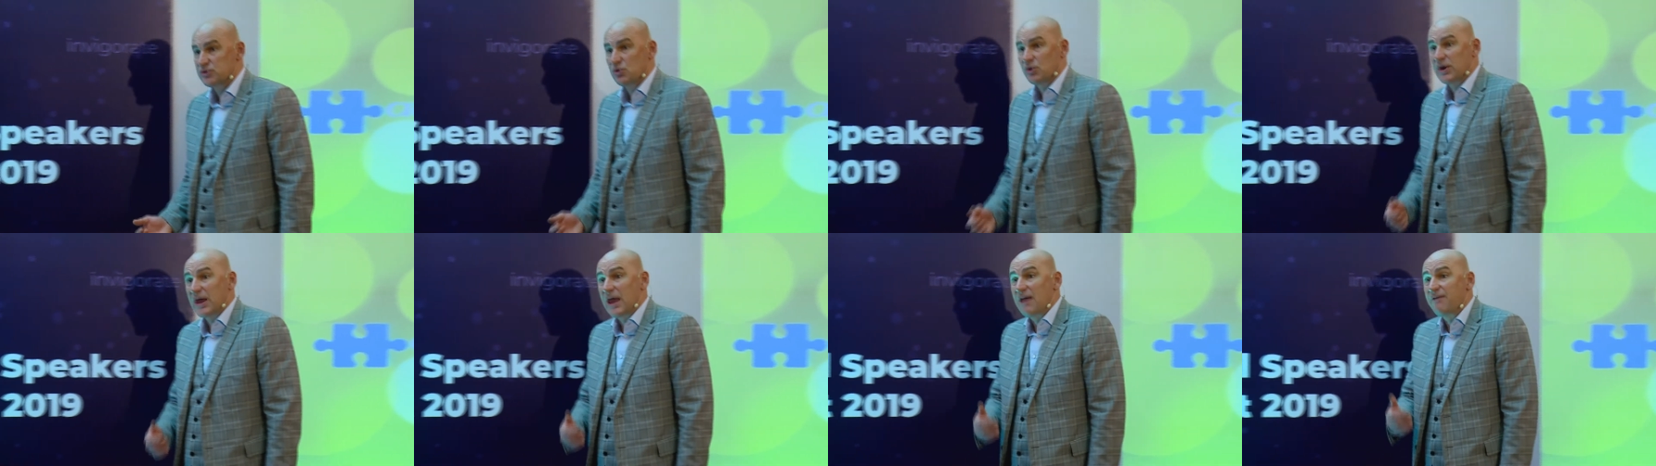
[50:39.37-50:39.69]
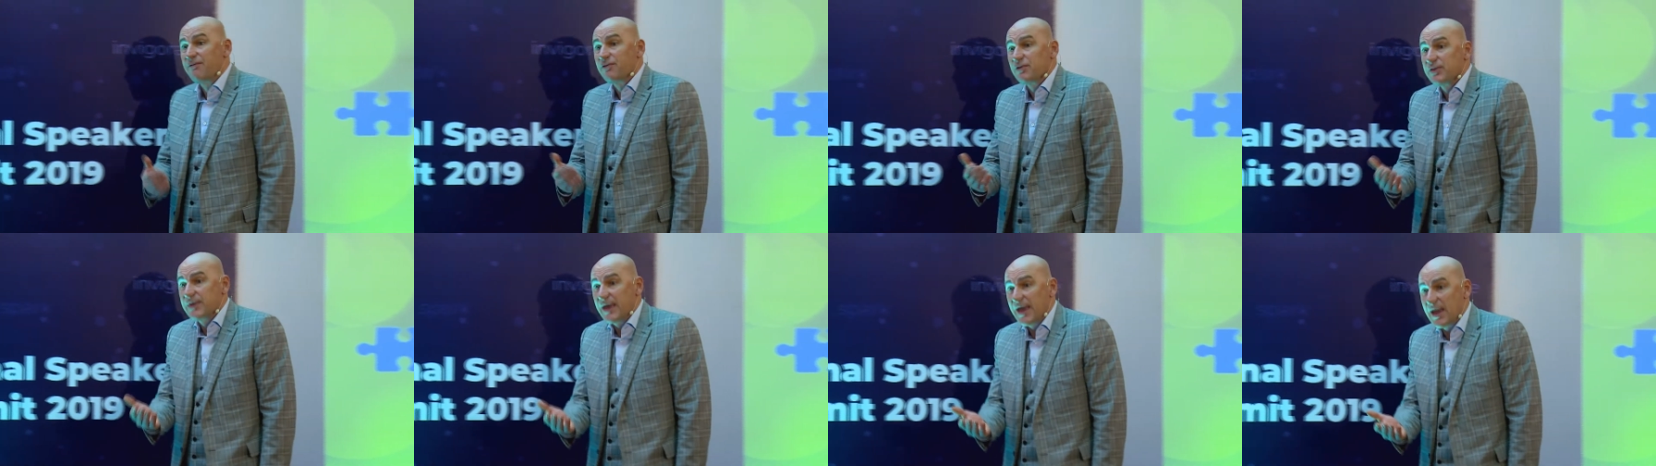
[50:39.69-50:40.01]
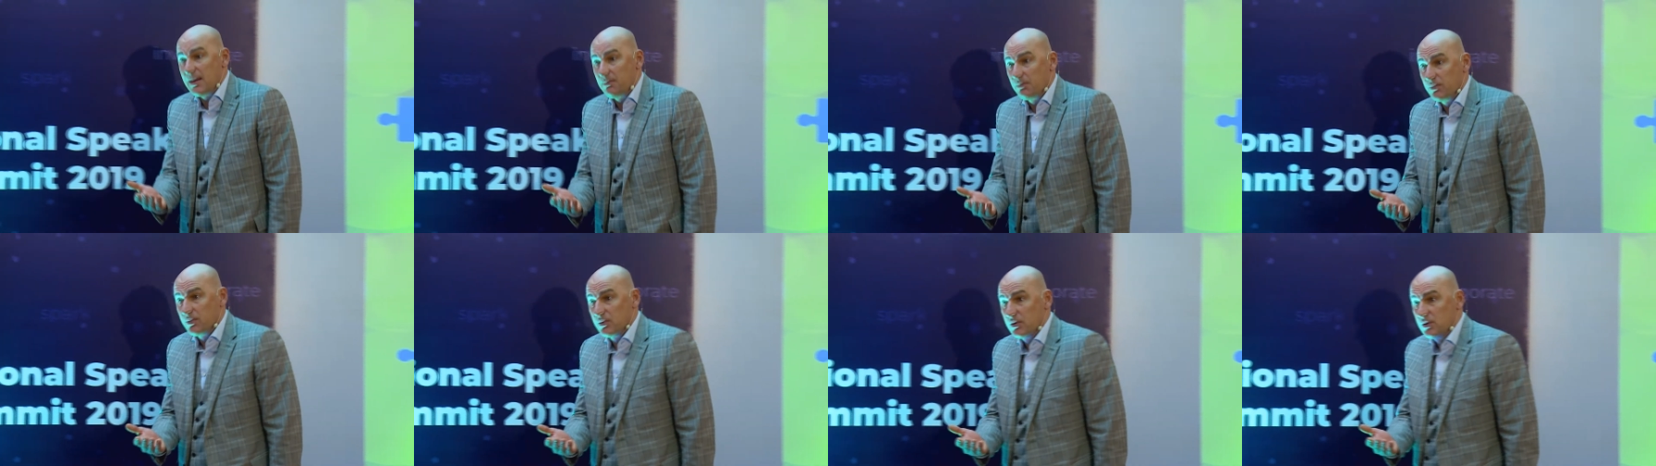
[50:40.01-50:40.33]
it okay for
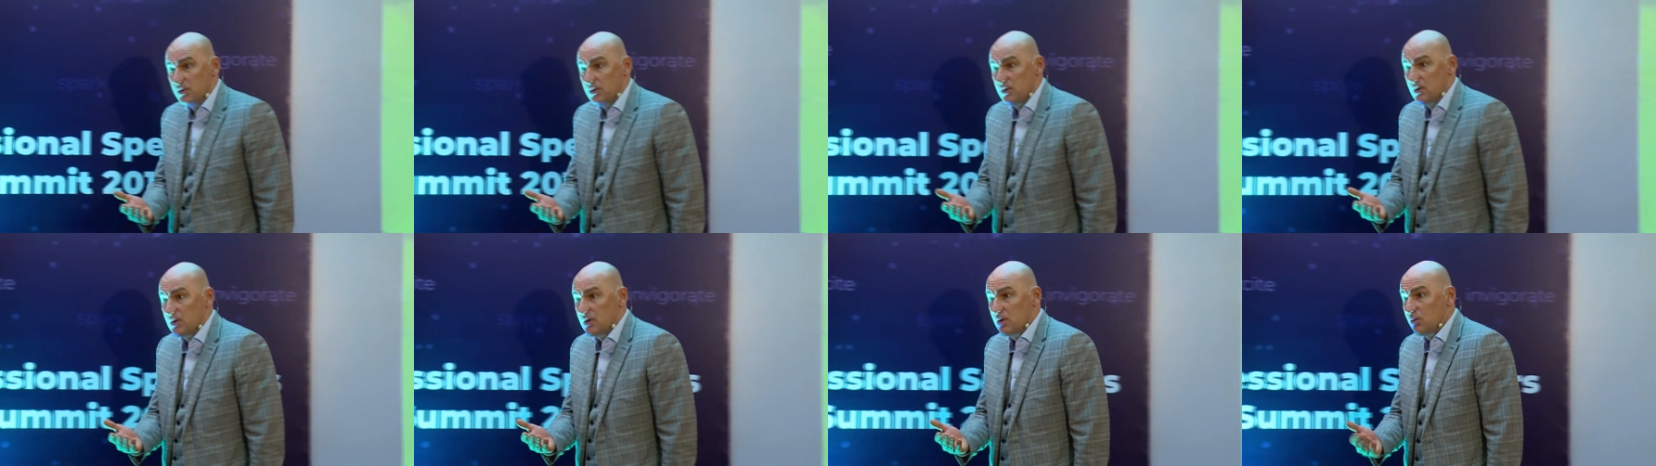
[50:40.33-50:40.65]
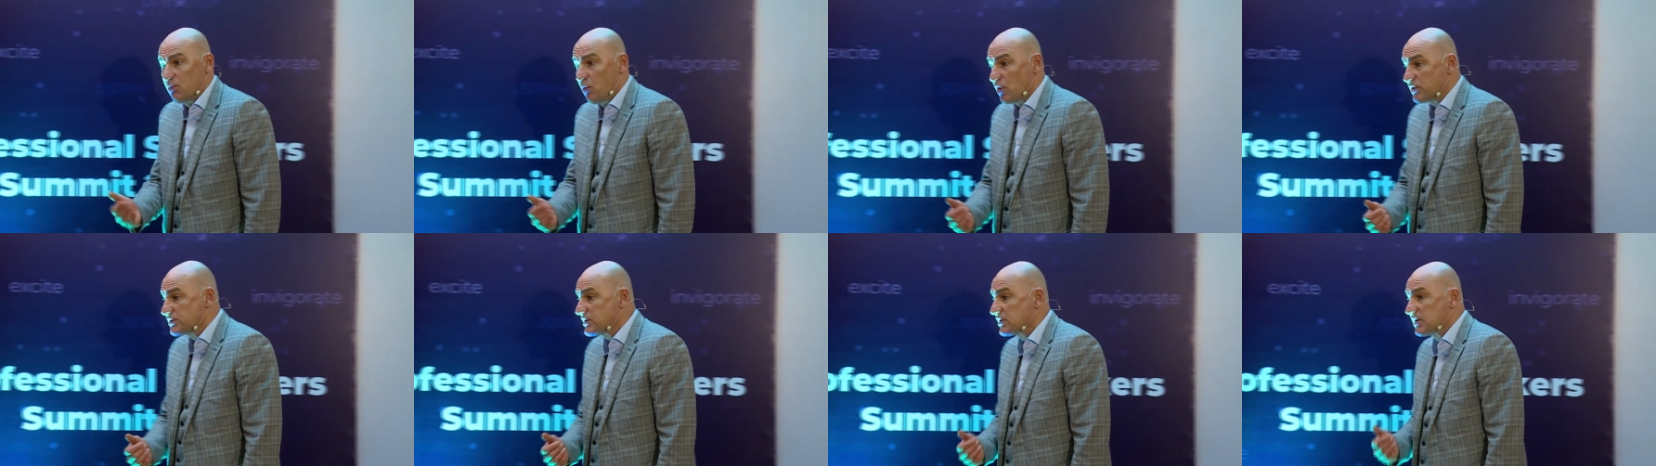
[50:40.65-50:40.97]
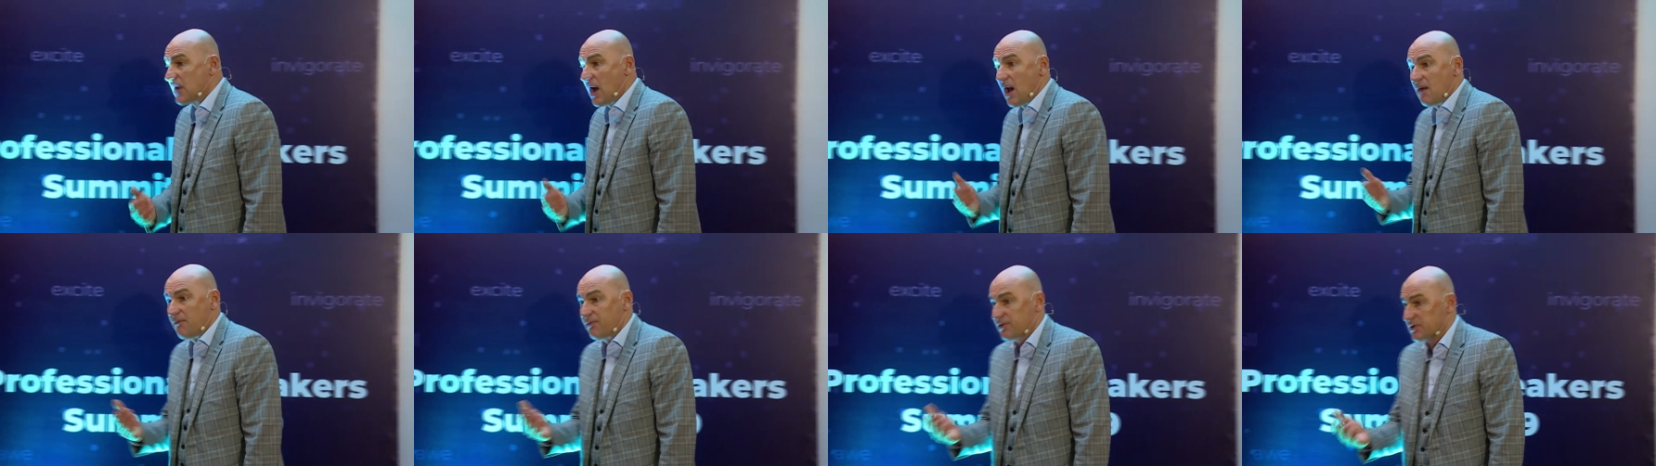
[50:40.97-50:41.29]
them? Was it
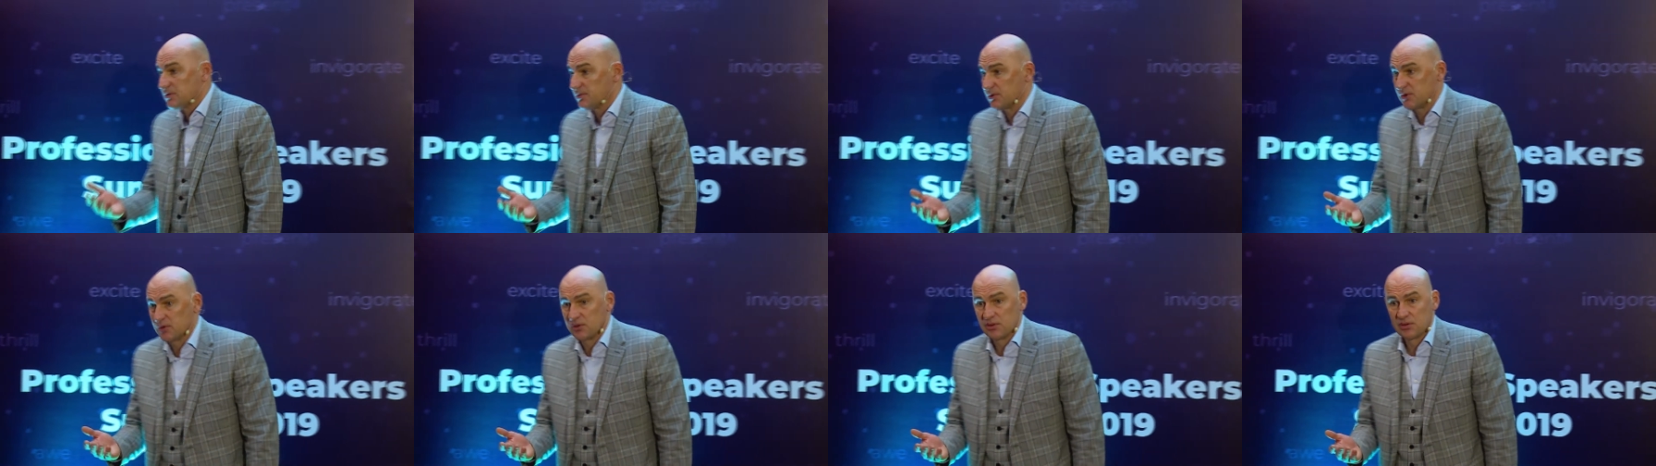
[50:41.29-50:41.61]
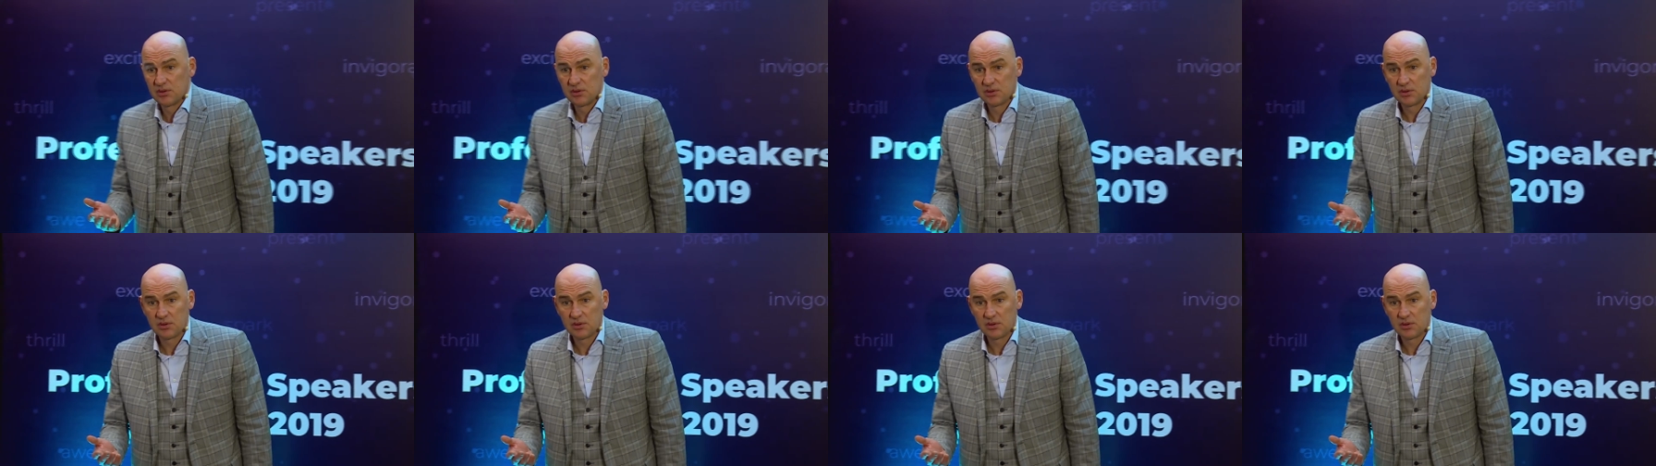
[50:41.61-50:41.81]
comfortable?